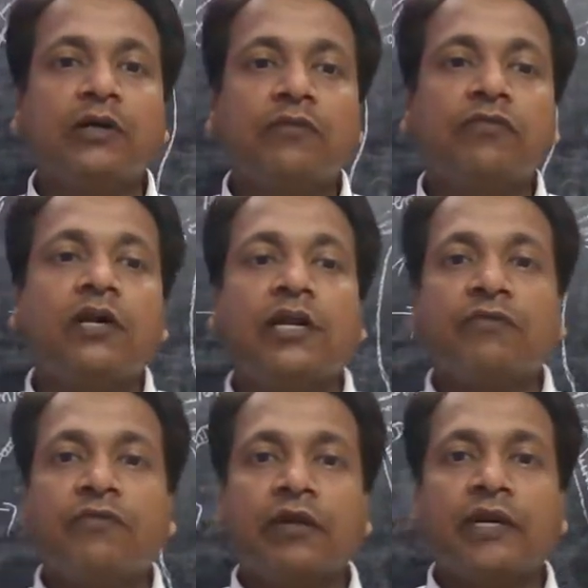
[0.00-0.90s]
for
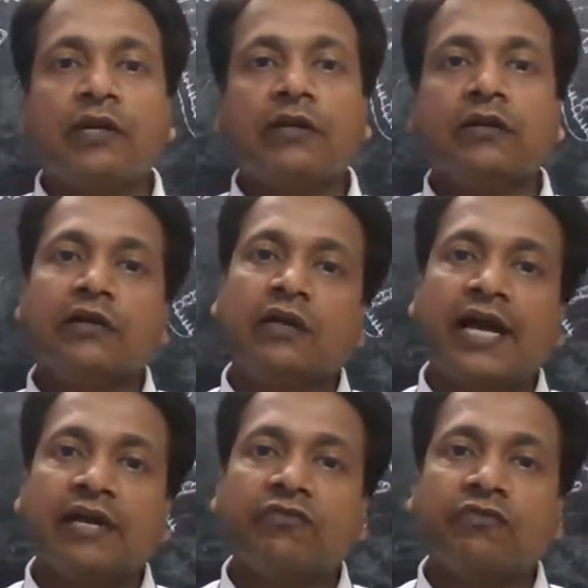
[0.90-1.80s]
different
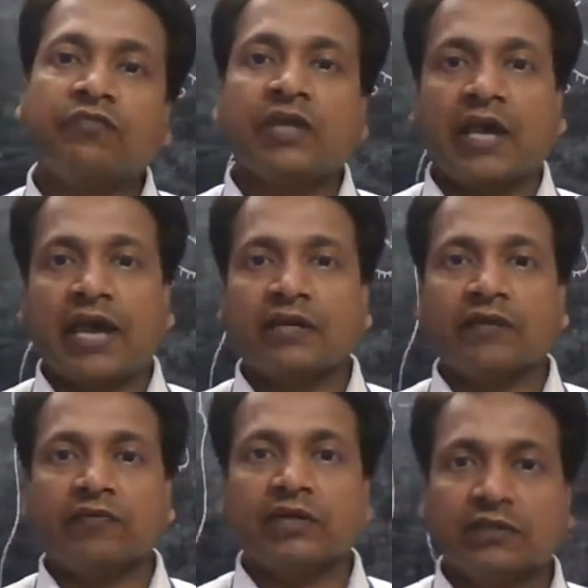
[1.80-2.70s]
life
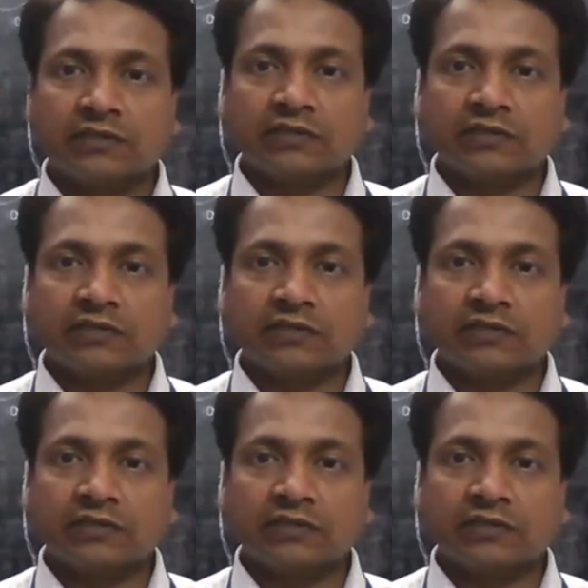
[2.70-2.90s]
activities.